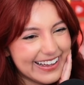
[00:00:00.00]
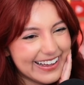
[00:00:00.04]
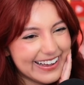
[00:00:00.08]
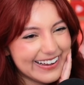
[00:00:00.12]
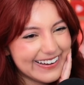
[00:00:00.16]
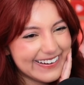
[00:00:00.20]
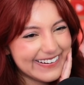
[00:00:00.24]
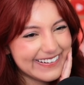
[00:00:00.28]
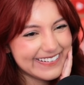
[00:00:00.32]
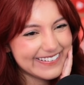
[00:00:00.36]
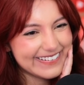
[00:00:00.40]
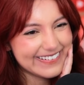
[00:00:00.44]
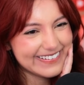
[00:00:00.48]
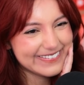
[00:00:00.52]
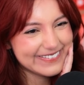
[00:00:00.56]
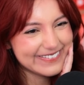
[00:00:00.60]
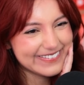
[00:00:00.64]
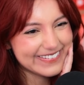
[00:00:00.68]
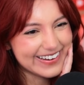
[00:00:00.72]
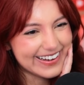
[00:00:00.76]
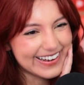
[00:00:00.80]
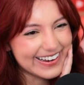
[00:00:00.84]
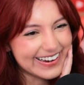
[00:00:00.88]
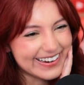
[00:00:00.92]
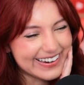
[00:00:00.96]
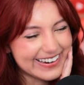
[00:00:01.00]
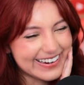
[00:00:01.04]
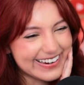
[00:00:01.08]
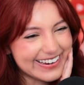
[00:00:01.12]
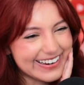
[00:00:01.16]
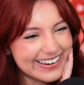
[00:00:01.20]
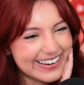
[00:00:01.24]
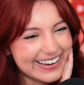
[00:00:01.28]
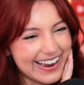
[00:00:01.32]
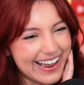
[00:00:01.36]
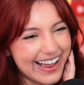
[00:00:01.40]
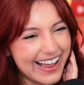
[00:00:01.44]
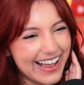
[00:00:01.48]
Oh my
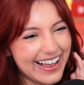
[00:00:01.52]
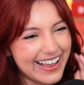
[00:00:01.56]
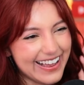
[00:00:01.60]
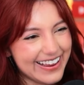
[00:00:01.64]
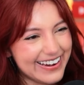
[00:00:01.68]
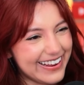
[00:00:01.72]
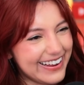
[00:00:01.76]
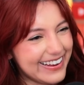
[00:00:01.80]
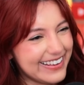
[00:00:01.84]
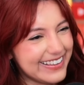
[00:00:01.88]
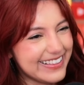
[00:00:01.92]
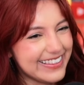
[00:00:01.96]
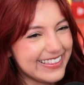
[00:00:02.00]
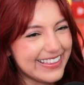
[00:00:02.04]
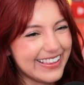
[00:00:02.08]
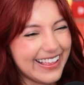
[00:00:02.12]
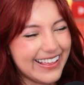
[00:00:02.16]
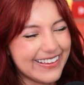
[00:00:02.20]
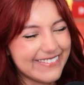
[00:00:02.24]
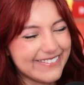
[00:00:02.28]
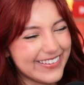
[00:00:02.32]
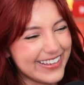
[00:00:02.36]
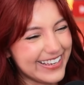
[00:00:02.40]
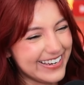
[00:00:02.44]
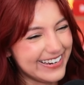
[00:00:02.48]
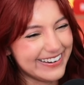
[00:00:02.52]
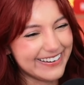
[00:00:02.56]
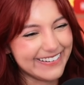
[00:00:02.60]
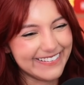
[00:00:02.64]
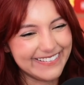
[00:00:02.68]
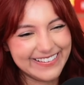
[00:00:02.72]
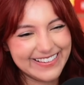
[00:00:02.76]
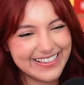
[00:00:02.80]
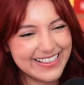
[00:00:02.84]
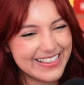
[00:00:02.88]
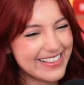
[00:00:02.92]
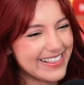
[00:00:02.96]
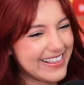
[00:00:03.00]
god, I love
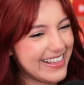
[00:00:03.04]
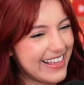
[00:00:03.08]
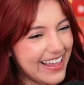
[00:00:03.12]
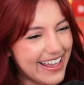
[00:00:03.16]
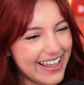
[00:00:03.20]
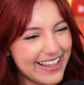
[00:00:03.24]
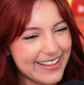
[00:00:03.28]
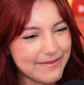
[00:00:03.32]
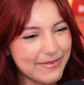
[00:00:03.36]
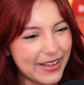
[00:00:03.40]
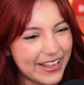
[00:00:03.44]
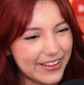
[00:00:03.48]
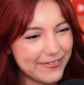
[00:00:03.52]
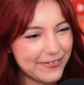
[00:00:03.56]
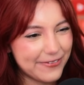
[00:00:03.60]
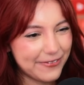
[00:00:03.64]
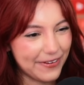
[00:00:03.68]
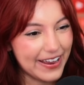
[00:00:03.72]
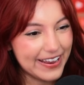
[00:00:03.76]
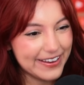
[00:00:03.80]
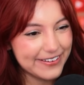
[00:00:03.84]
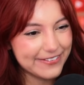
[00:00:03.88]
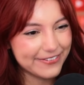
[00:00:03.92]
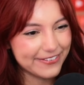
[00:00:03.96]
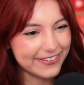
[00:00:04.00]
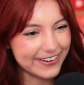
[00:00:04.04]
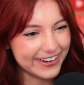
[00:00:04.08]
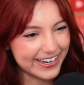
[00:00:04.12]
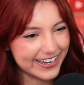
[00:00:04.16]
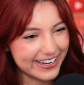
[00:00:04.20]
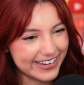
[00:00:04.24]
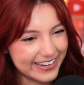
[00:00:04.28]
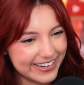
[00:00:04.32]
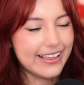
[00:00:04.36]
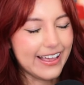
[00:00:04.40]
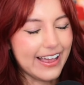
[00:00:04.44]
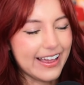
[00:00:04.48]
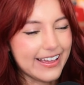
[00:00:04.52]
Inosuke, my
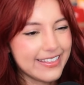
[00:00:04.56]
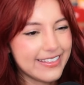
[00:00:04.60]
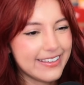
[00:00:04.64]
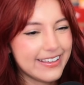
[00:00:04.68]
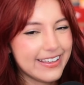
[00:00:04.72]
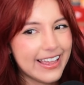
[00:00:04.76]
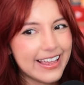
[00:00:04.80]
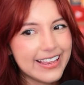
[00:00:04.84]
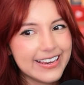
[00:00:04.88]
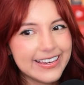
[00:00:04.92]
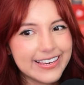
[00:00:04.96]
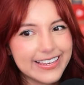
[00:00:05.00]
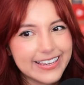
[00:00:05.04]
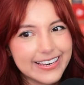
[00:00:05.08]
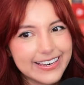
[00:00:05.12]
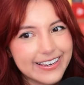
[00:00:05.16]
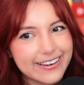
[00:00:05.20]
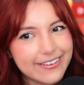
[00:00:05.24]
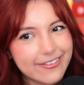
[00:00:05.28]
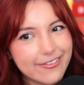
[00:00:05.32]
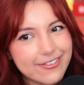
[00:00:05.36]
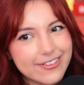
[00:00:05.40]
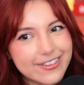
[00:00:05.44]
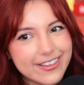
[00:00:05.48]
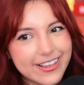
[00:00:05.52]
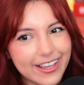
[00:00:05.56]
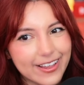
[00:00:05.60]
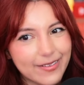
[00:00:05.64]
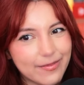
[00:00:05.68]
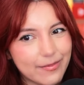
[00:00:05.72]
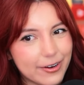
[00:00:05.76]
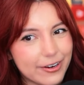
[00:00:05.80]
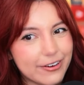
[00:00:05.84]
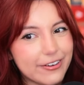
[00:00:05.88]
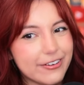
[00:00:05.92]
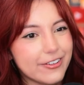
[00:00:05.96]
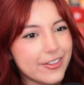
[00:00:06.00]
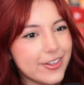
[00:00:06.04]
favorite! I think I need Inosuke
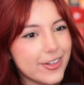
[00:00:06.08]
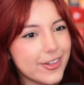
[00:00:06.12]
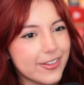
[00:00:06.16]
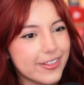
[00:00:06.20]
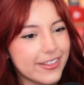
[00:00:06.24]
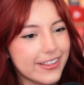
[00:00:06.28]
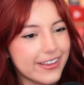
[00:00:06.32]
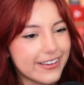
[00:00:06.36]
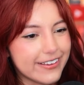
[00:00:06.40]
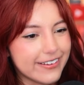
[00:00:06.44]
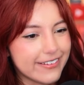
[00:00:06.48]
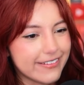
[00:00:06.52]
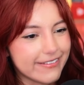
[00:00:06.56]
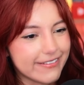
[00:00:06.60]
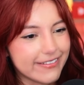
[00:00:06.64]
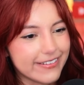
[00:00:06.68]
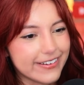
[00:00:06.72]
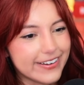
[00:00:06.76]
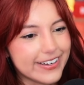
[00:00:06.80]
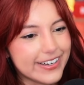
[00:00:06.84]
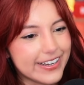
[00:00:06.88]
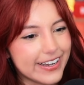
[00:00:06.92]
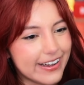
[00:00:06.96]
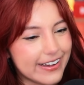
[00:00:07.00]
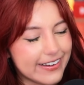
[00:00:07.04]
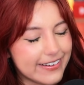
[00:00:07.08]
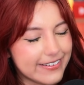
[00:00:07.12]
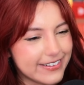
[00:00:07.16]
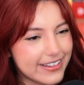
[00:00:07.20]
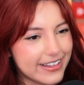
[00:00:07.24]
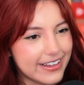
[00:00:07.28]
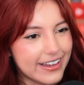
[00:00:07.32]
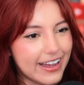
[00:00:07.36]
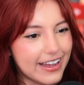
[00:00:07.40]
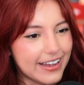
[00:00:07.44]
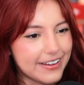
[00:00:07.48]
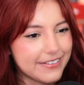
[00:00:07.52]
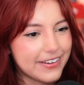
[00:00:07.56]
merch, like,
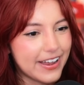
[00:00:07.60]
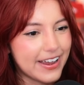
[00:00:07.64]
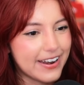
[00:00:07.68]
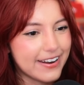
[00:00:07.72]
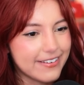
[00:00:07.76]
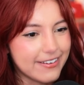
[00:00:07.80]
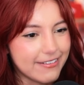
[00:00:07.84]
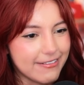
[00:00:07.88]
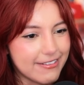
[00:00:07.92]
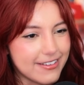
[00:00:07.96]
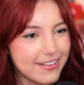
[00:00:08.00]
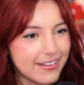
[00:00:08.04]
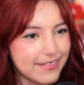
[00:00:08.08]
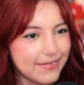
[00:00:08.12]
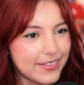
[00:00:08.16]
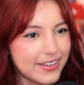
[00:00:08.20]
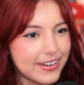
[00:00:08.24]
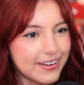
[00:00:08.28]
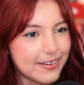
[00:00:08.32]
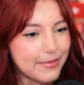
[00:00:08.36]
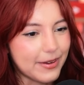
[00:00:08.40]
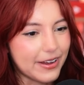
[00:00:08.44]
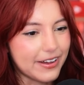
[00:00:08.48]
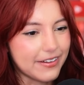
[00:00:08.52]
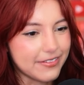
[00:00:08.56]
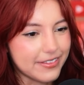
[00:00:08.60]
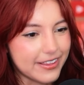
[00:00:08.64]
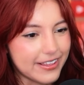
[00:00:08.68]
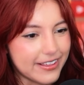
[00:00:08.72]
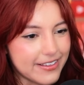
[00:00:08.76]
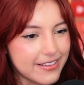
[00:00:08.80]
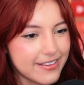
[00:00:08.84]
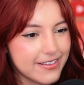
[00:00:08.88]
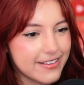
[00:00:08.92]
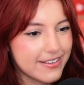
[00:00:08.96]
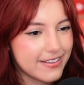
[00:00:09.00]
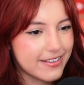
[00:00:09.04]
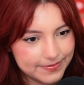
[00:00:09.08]
I've gotta do something about
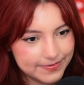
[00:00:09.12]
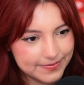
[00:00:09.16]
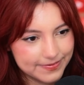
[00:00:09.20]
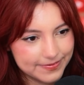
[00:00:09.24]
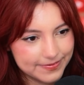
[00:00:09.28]
this.